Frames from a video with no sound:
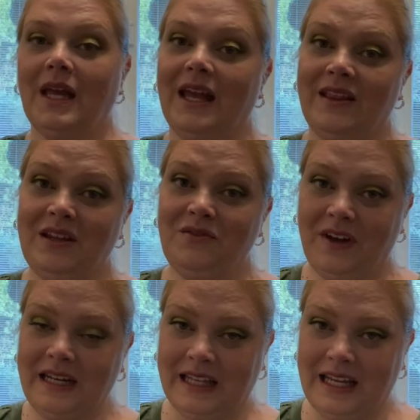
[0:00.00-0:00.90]
And then
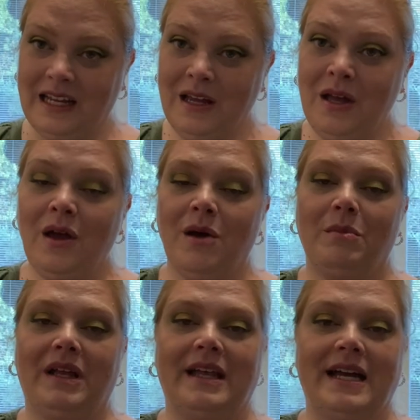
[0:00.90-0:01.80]
finally,
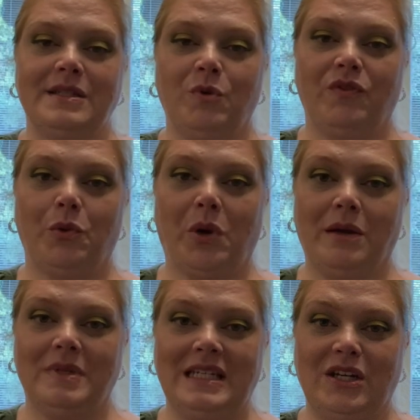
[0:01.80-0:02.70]
my last movie
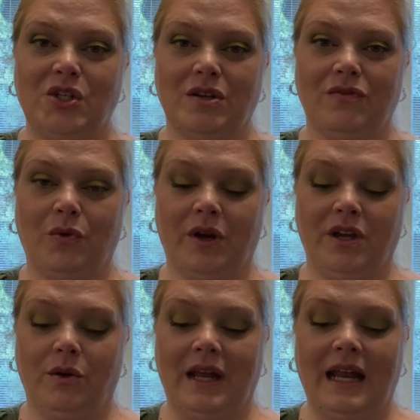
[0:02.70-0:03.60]
recommendation for
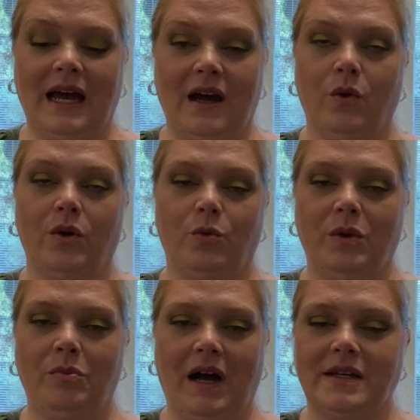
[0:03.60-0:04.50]
you, and how could
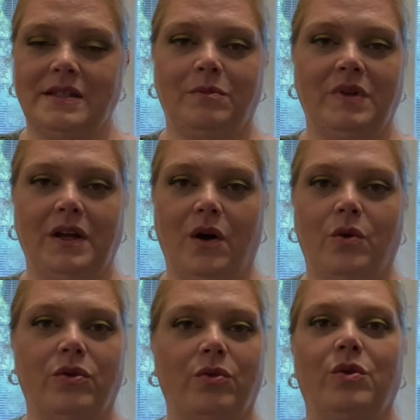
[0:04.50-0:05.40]
we possibly
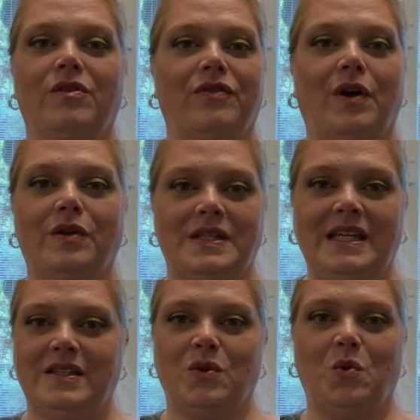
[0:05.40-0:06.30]
go through the fall
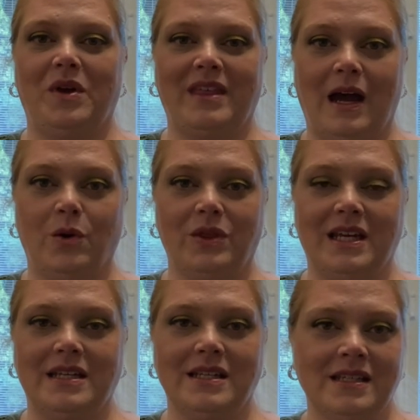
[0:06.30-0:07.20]
season without
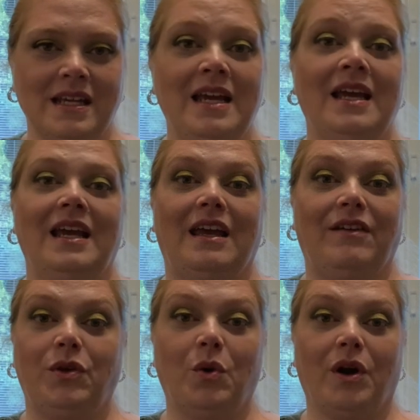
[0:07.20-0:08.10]
this
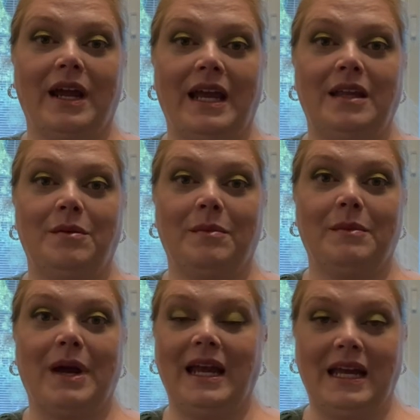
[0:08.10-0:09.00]
if you are in
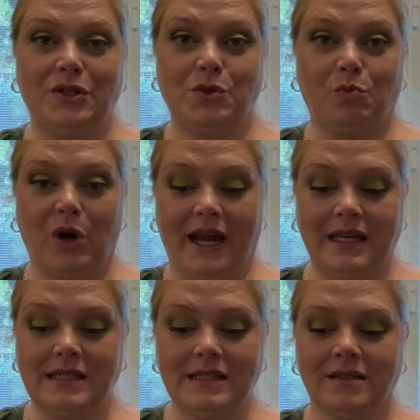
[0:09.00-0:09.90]
my age
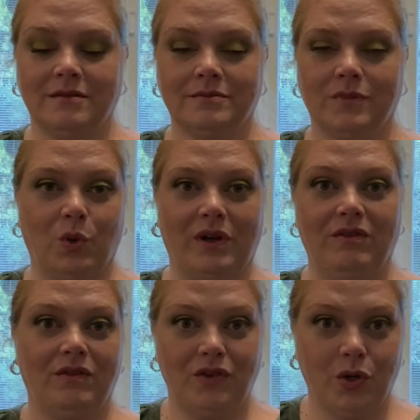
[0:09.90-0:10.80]
bracket, or
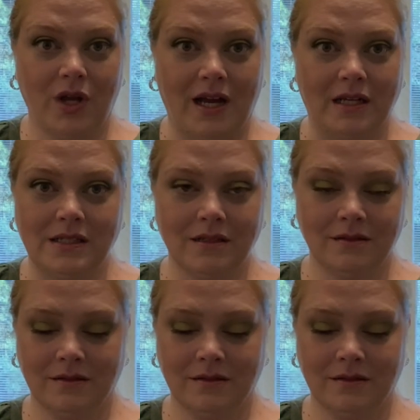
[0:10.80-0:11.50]
even if you're not.